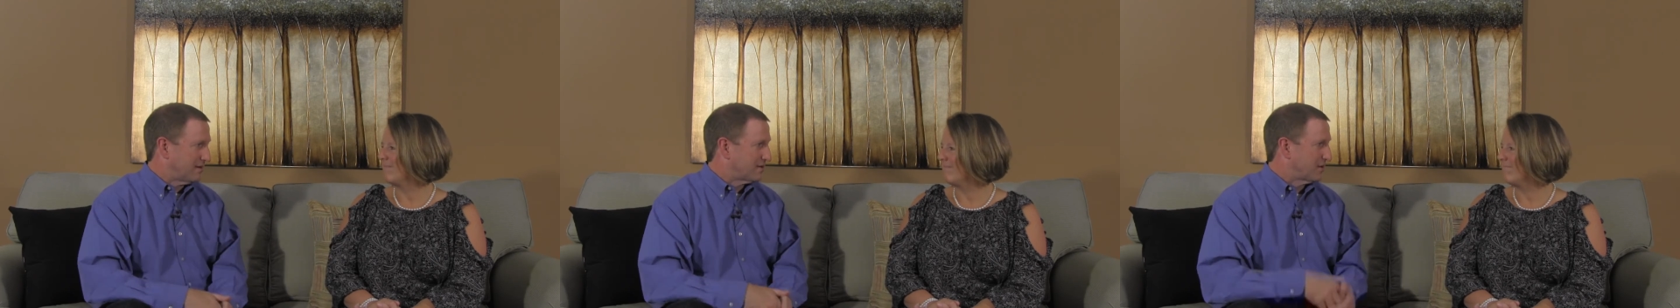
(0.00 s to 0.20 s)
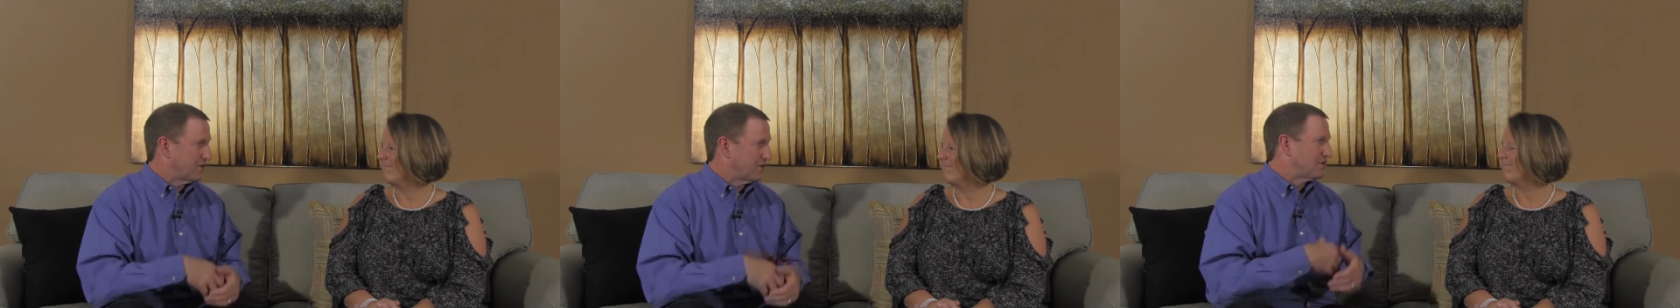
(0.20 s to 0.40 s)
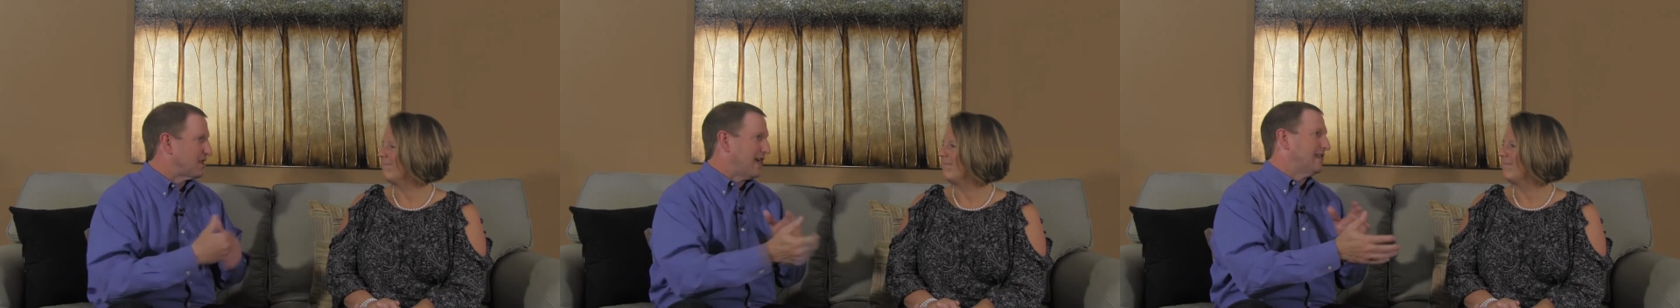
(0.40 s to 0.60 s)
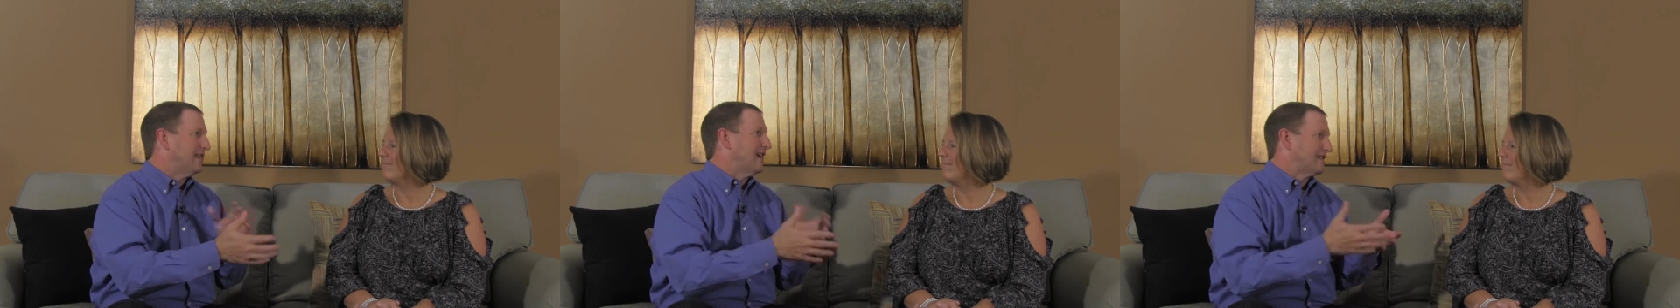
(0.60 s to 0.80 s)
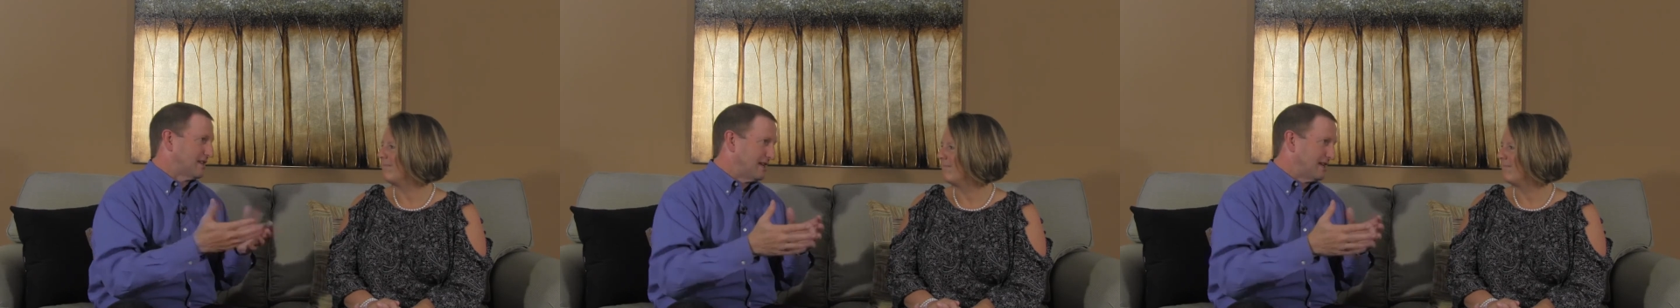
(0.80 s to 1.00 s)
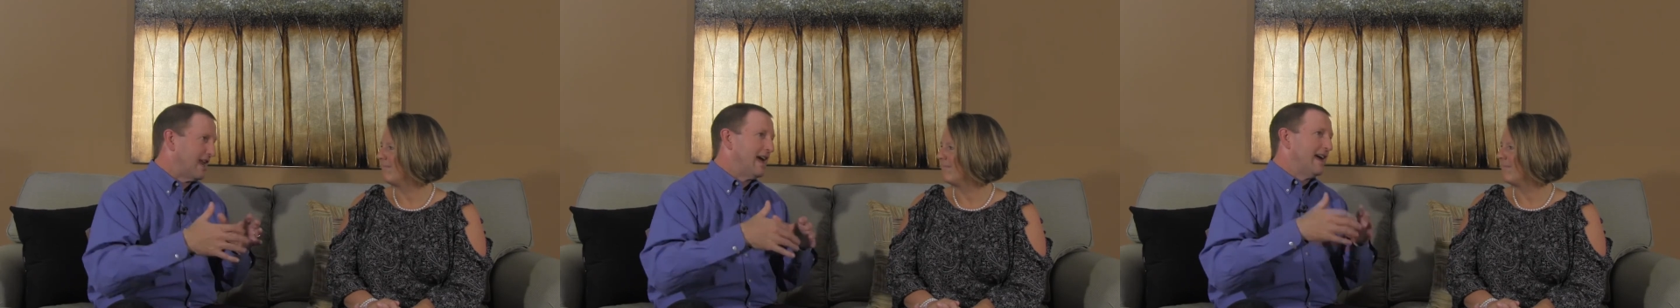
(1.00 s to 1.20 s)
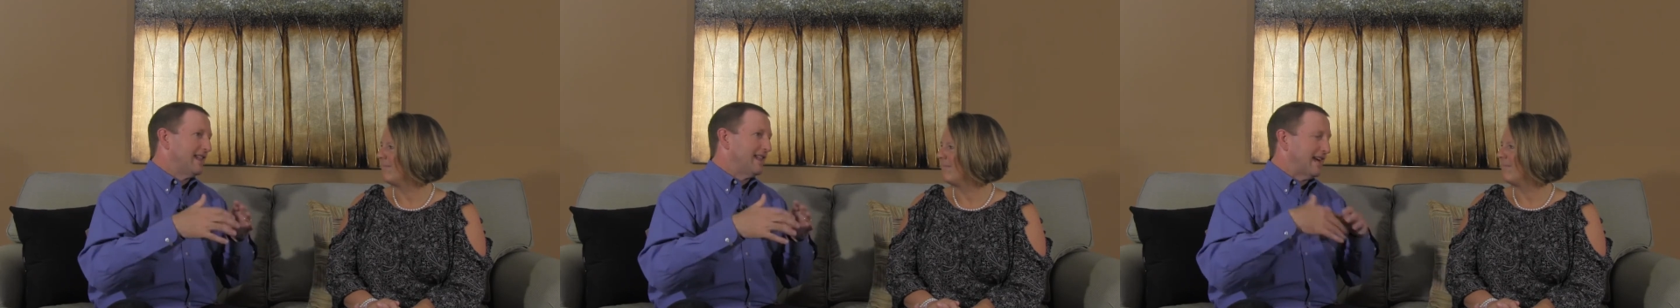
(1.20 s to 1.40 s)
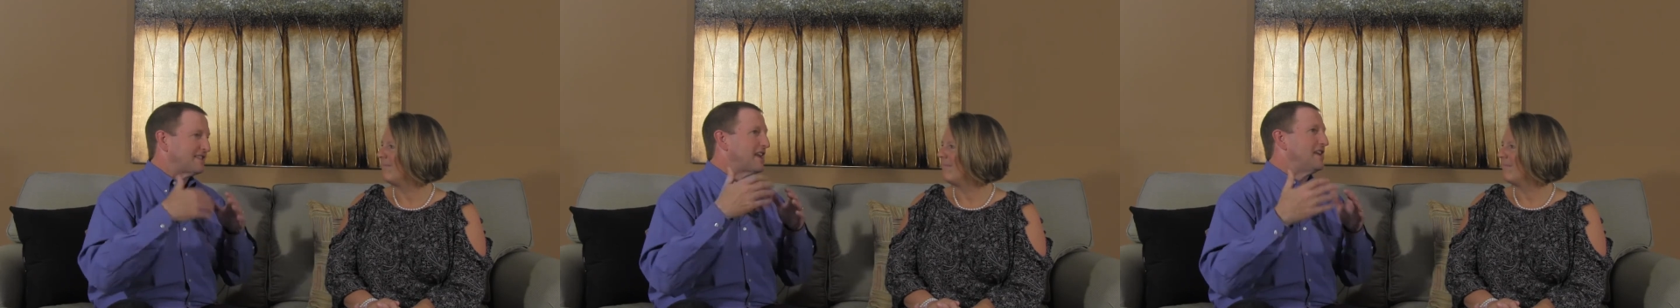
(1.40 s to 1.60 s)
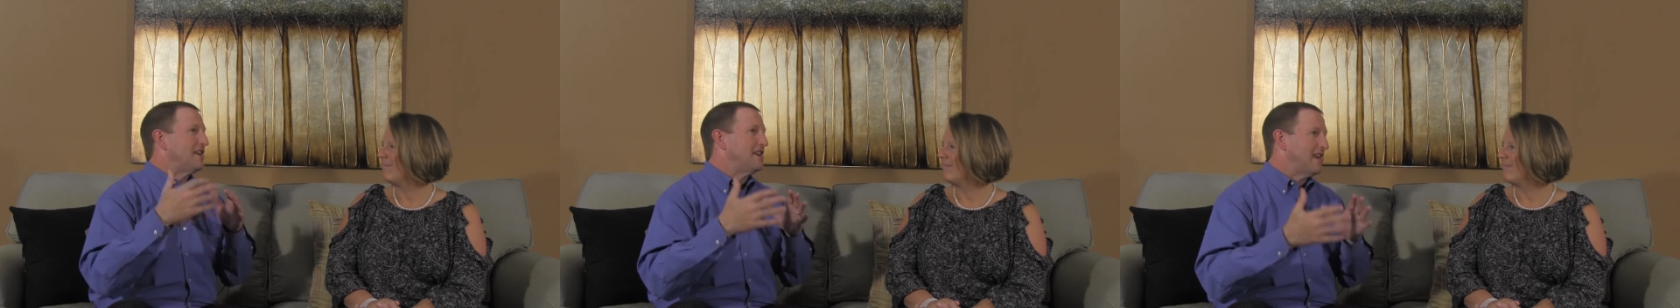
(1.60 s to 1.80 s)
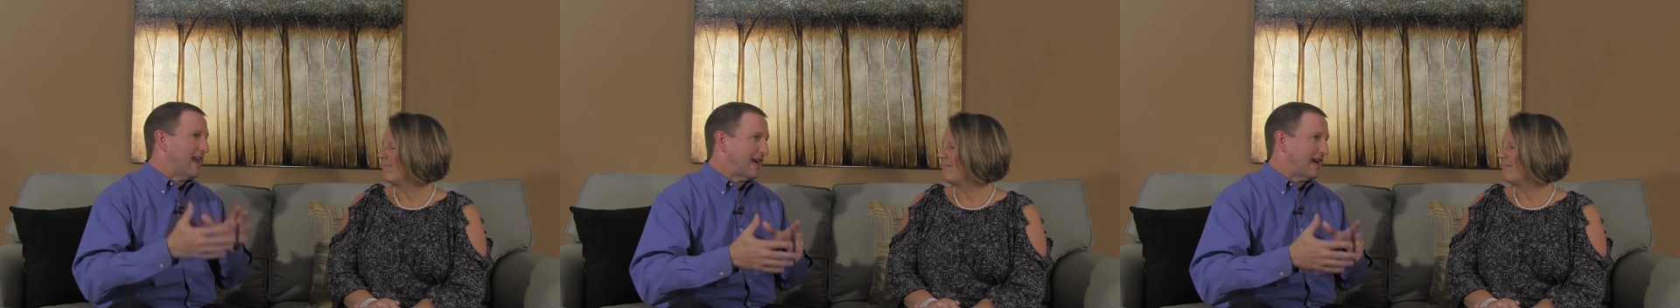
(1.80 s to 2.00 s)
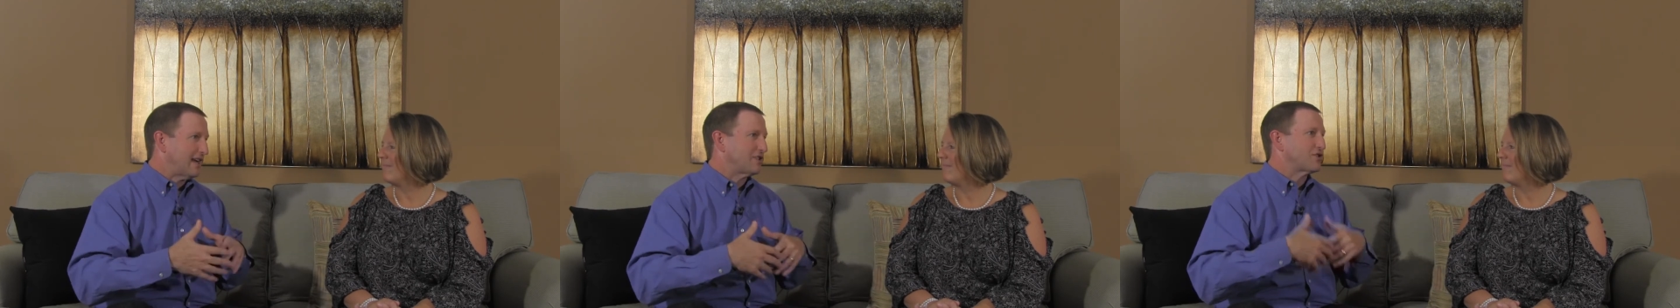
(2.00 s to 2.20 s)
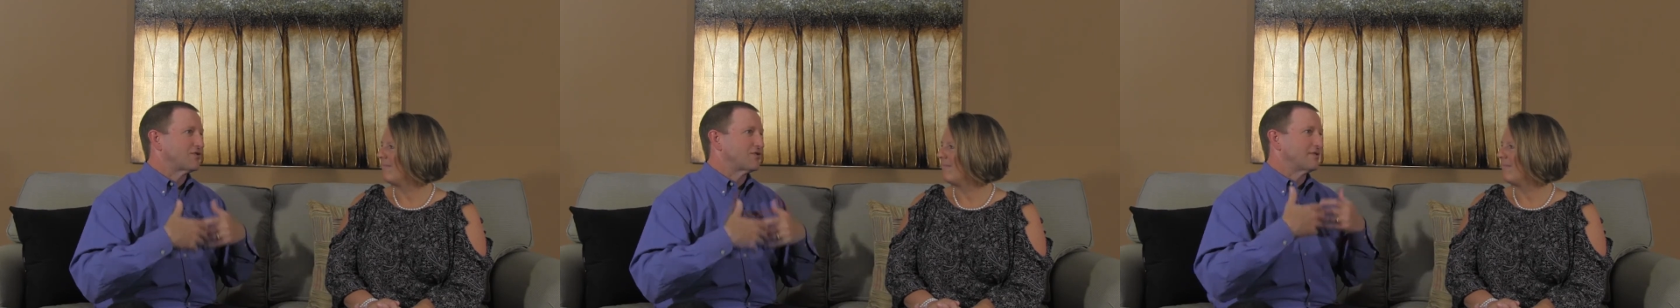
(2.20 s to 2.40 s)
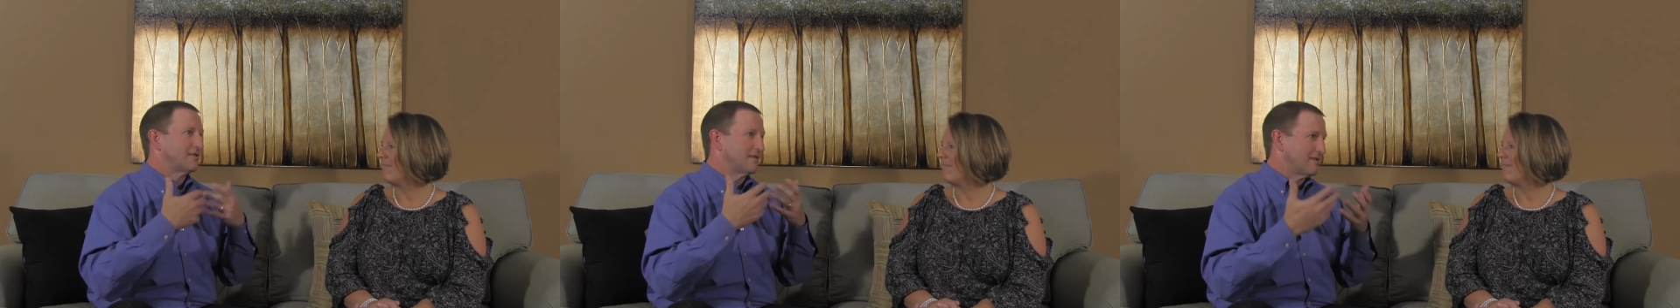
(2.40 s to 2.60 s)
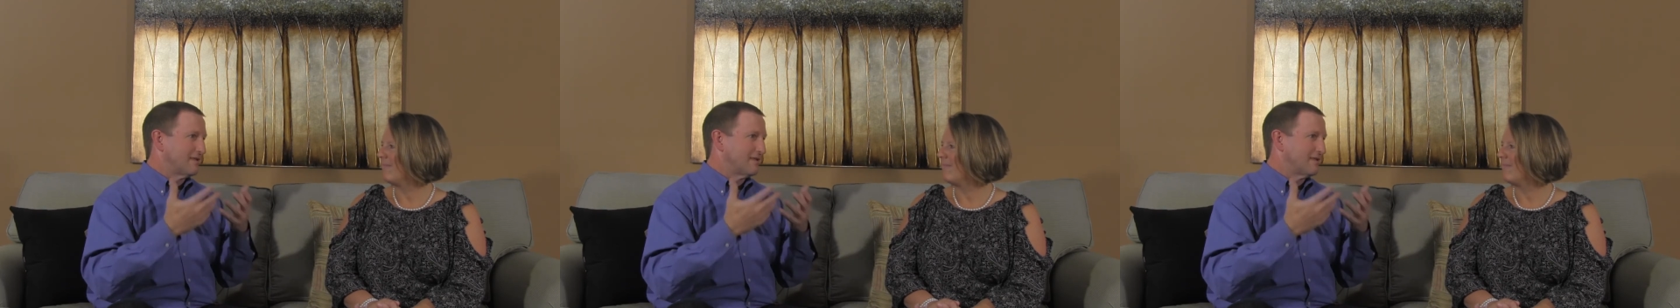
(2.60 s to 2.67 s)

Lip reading: So you're saying that's a natural